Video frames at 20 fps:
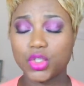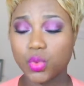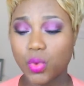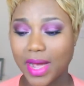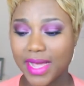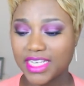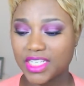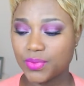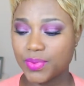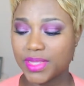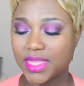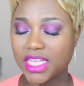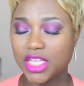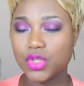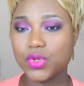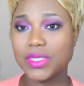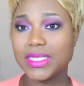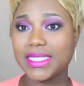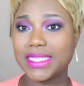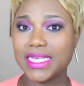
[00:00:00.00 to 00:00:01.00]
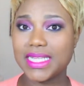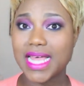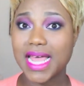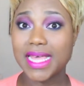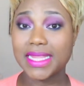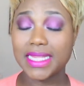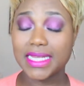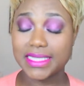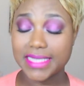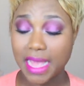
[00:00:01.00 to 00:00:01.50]
twice with it. You'll see
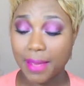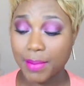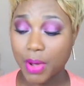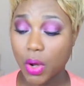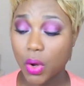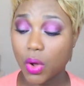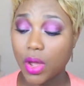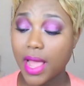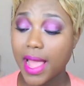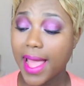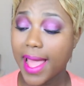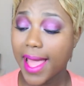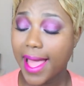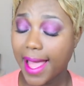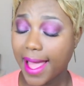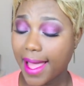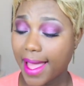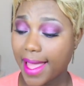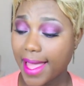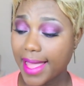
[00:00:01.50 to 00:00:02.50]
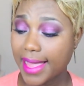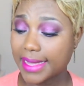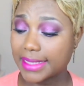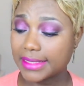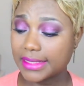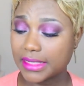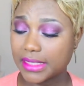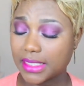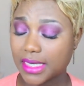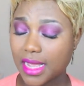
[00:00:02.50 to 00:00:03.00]
that in the demo.
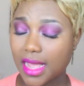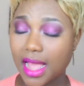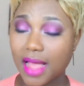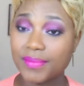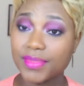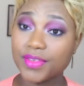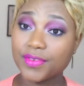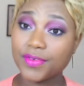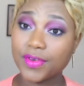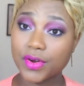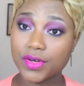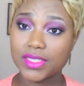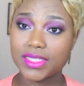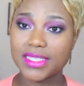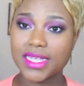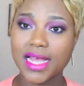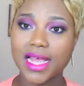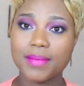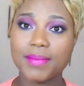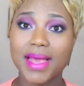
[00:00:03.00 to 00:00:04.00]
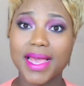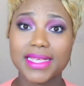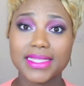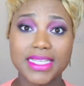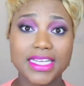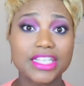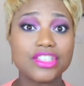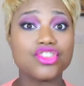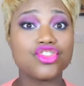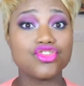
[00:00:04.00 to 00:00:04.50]
And the first time I
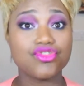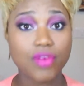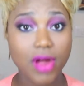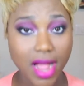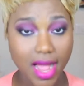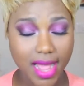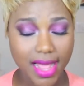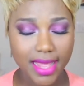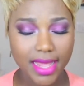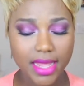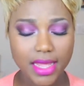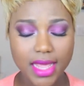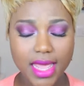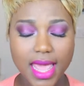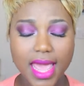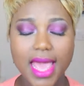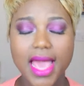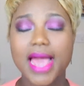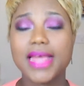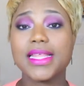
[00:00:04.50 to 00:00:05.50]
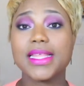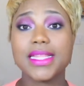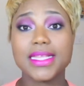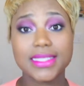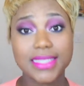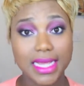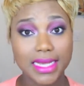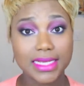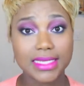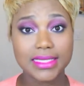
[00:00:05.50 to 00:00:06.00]
did it dry, and then the
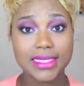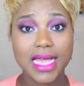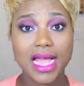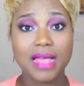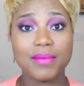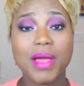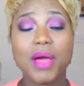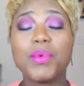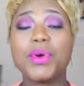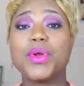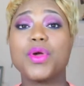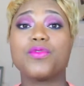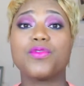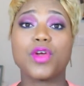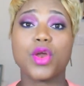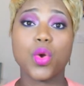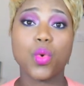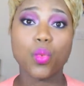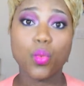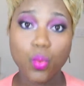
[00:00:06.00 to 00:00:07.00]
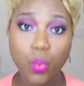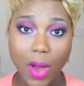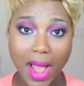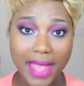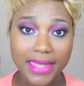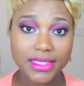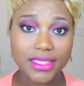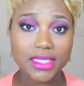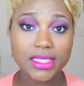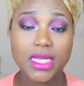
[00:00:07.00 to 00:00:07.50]
second time I went over it
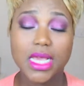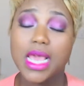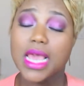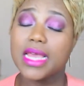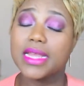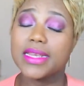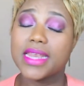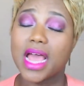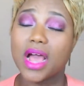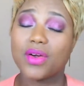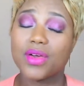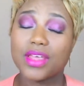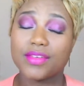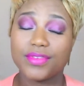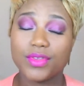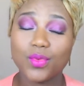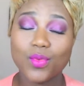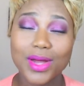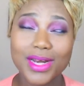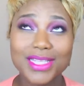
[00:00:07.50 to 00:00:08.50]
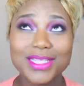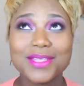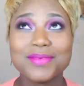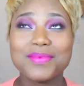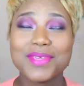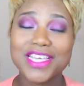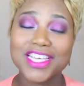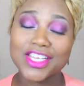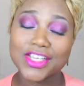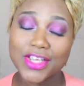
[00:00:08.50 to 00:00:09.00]
wet. Now, if you wanted
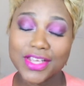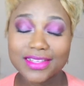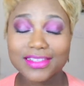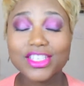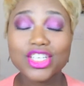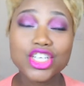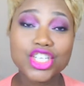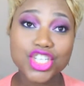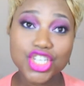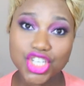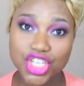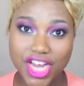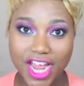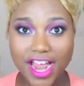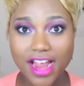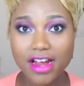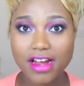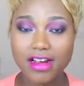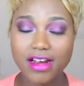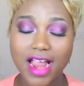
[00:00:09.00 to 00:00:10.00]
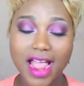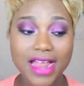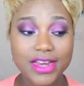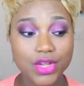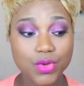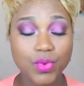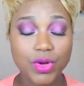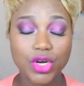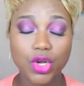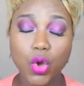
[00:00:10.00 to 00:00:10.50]
to be sheer
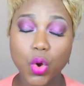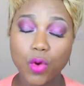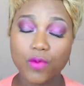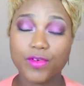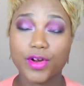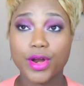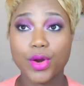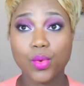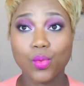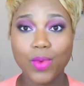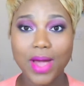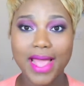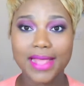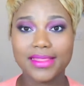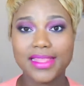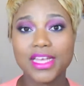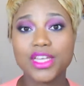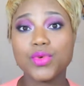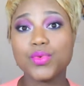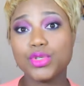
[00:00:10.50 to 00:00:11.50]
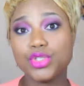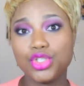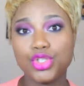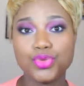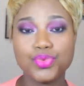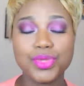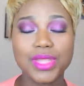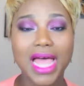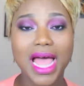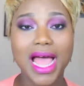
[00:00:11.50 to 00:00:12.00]
and you want to go over it wet, then you would
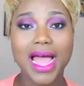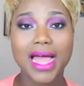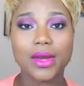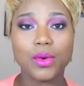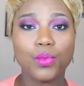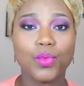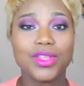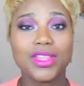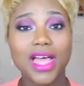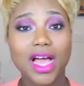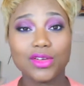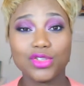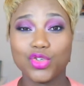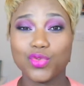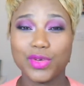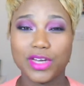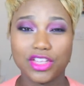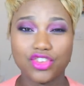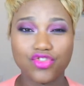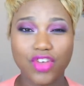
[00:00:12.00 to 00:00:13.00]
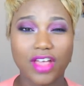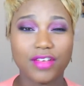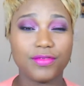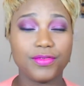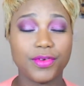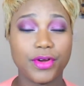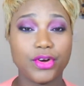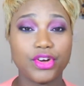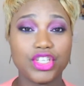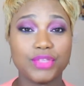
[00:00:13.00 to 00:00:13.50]
do that without doing it dry
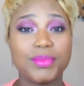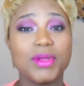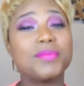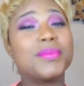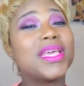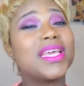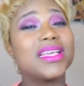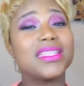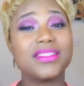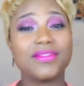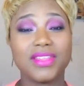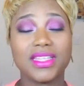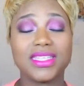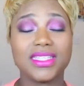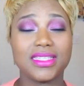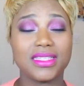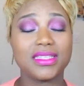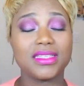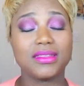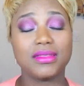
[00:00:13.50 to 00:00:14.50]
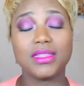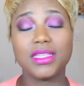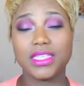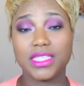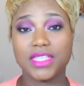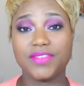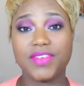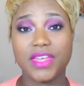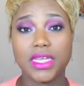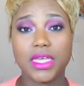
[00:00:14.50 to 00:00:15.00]
first. But because of
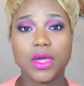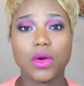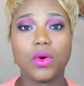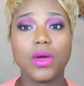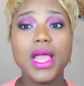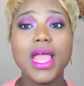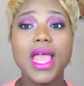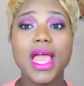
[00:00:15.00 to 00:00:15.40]
this video,